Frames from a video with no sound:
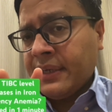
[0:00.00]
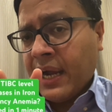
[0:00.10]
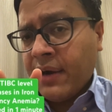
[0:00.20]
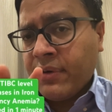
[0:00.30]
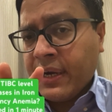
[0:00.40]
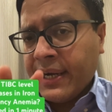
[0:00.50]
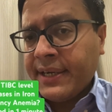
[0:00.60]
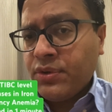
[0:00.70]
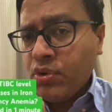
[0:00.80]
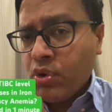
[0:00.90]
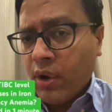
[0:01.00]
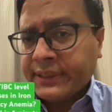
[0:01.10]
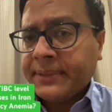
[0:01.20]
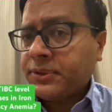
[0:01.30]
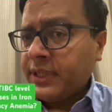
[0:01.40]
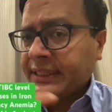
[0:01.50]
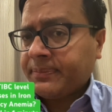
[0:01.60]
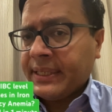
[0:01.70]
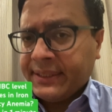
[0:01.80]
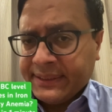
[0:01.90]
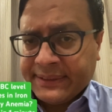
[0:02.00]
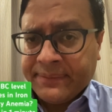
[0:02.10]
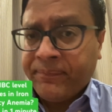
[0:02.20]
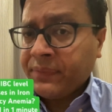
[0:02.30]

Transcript: I would connect two concepts to explain this.